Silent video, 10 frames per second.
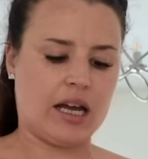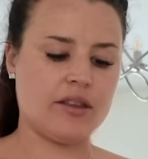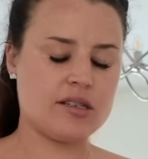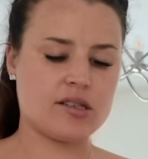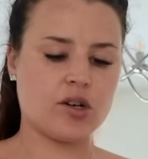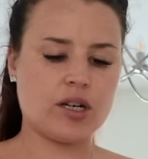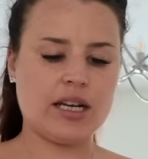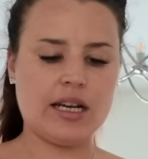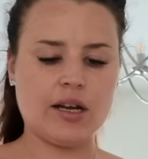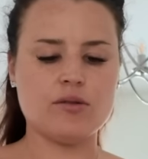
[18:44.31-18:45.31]
Uh, there's
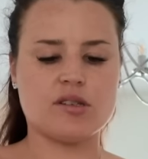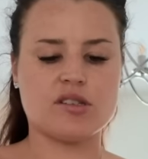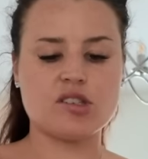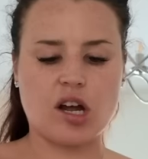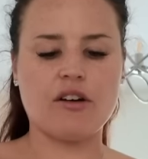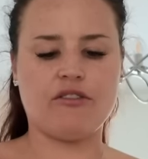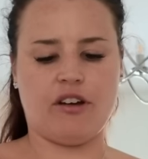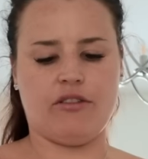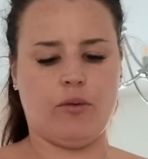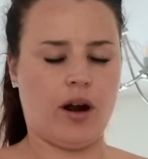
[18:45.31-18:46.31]
certainly loads of stuff
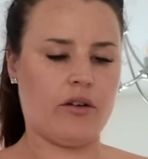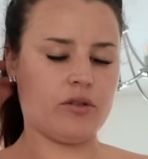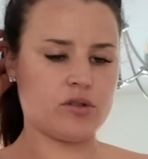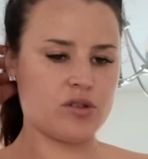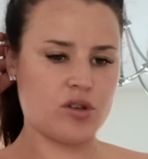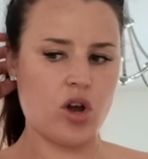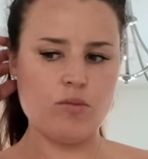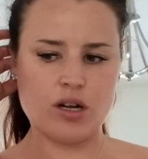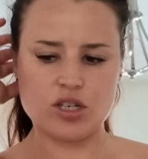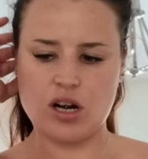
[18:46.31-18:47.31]
everywhere. I've got so
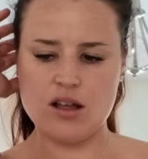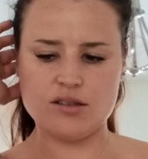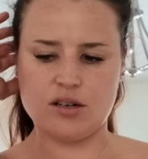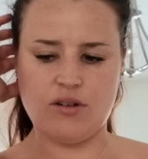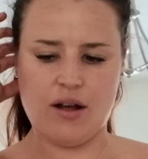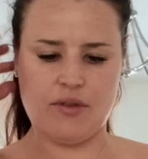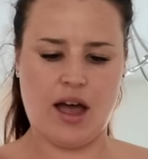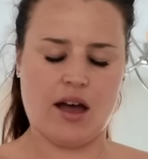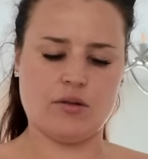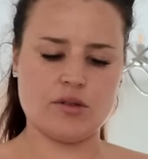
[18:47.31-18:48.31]
much clutter around the
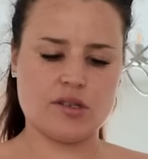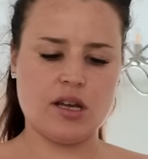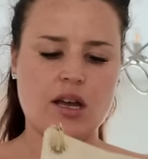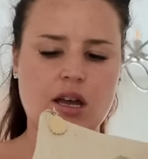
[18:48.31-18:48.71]
house.